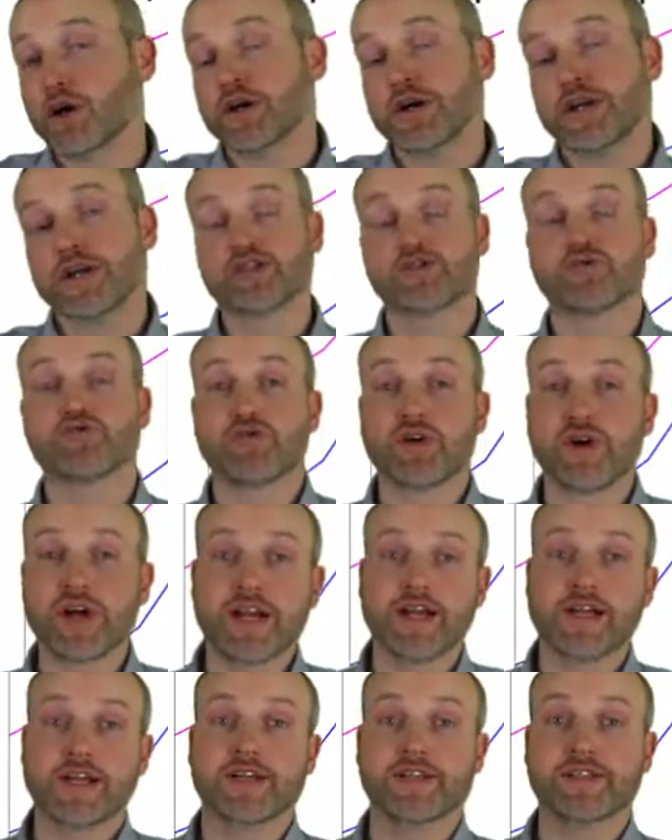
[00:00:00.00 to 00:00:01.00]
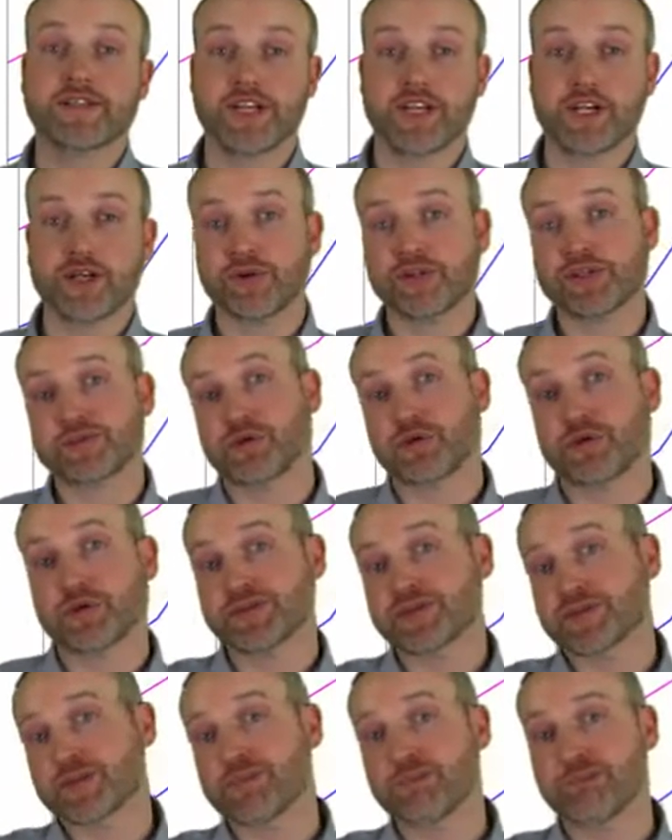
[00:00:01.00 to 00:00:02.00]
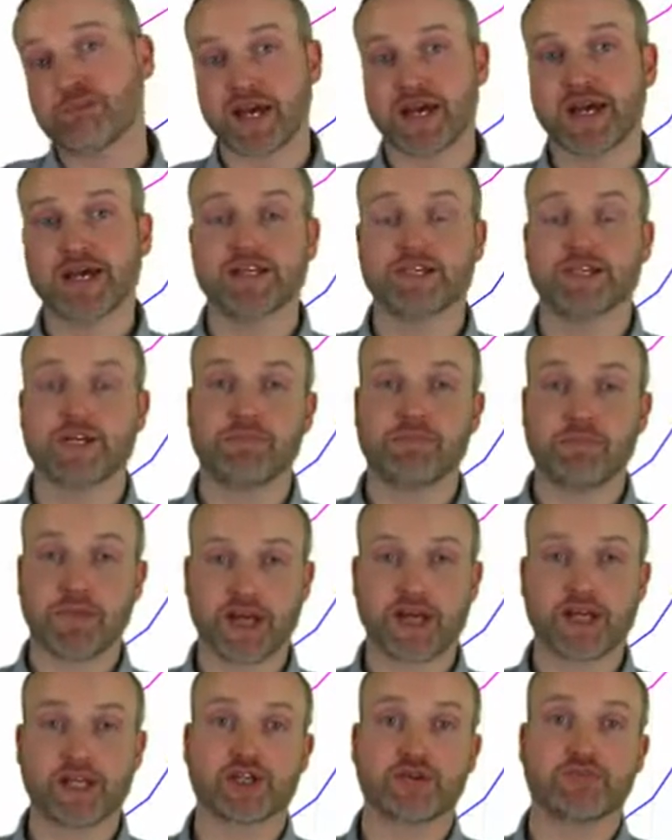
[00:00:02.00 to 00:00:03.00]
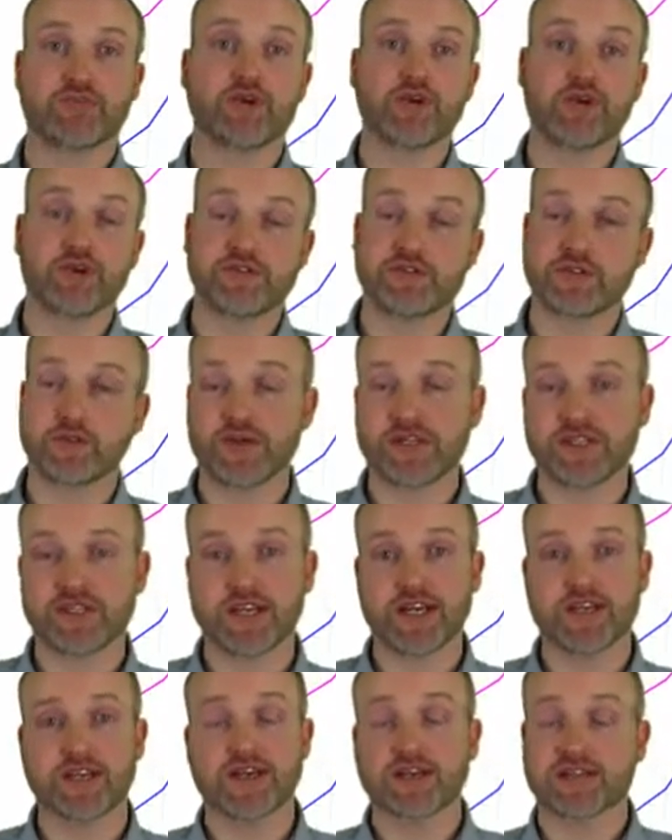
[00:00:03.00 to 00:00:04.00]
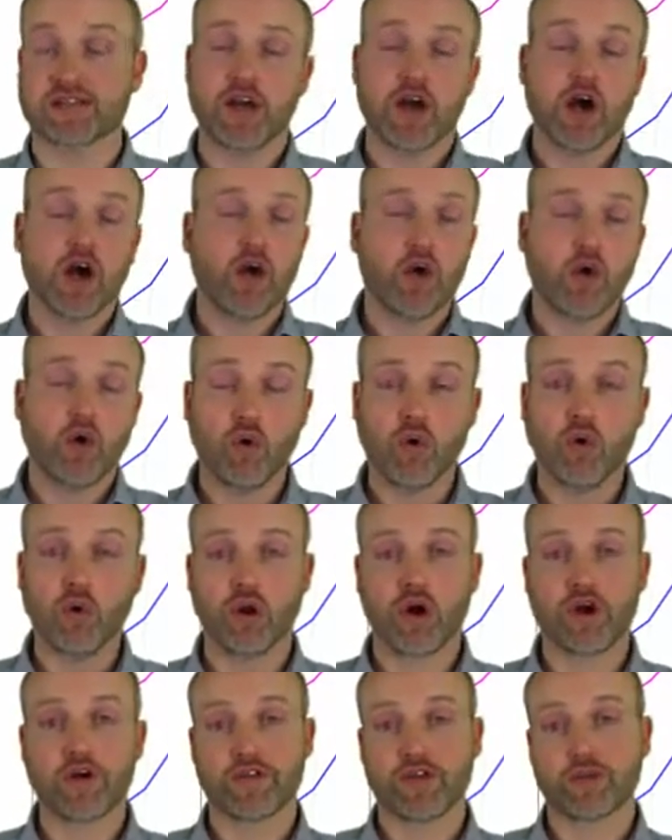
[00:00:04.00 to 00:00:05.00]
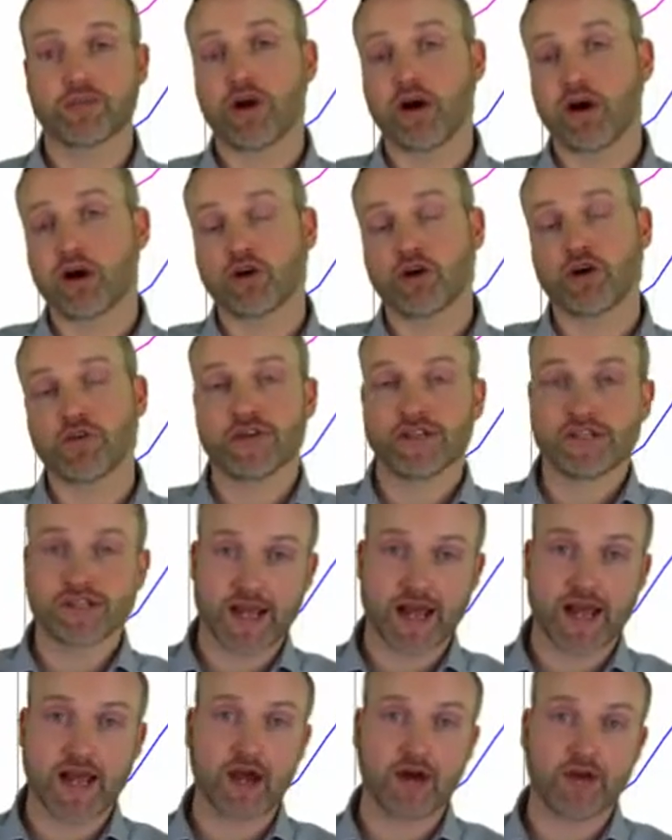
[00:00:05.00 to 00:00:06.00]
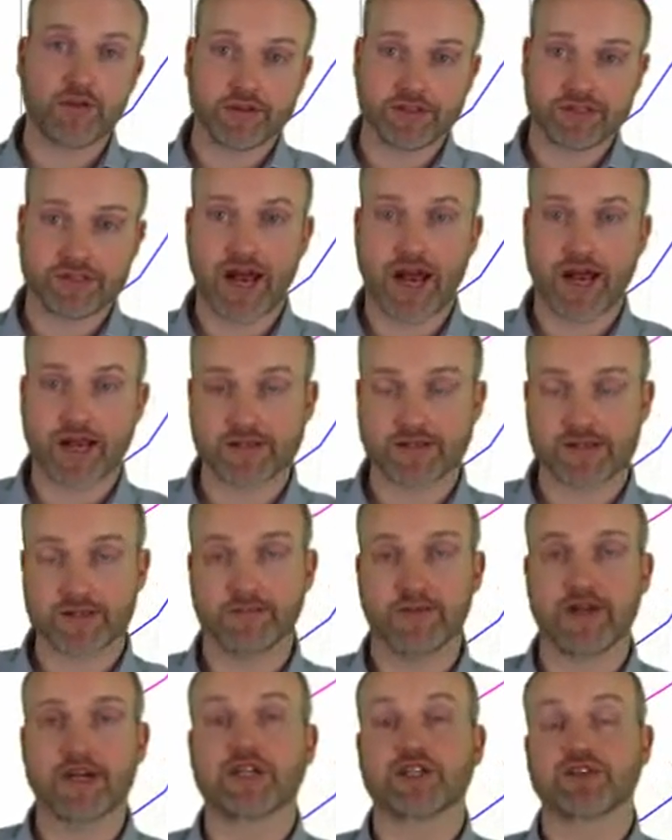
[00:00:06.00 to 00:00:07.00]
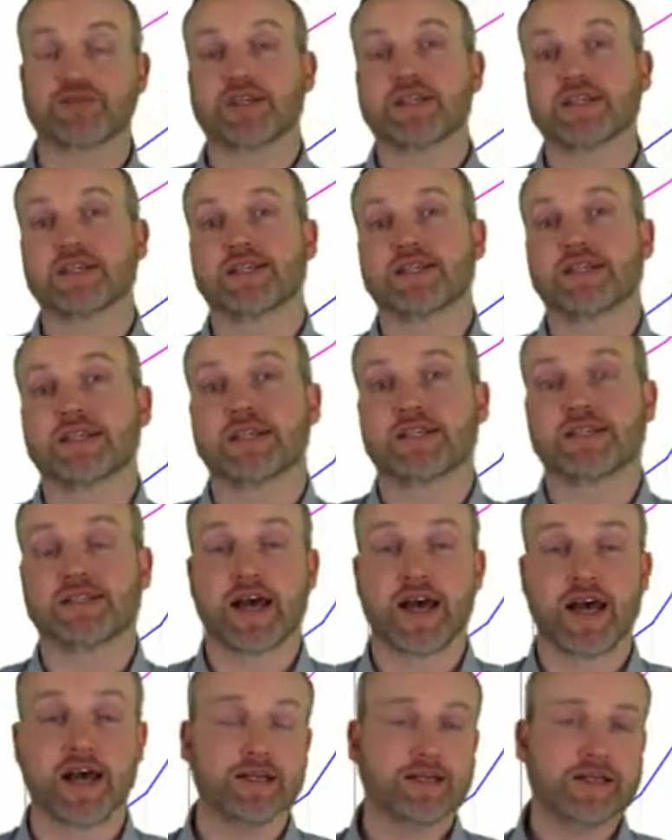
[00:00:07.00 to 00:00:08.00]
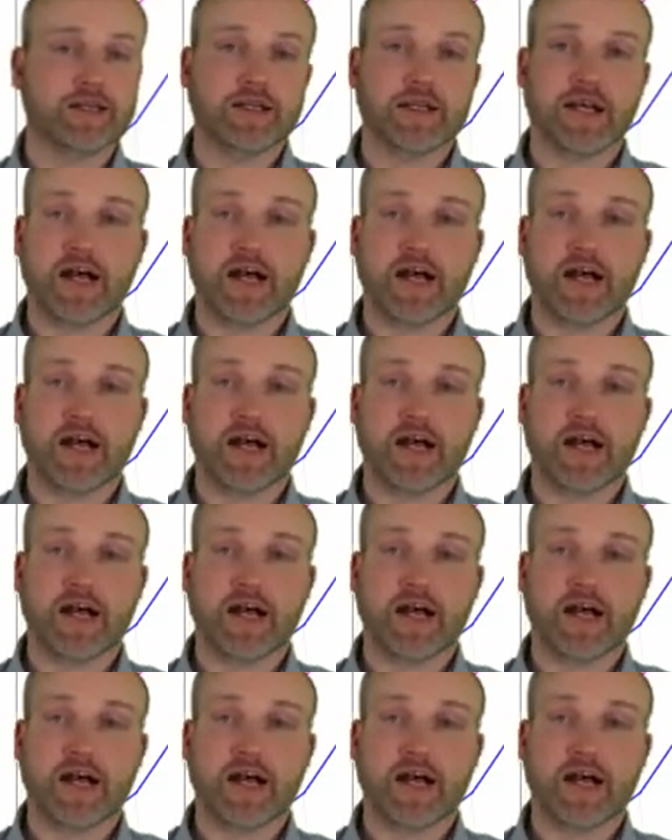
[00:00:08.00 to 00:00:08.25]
markets are really continuing to put in some major moves, and we're seeing this all over the park on the Dow, the DAX, the major indices there,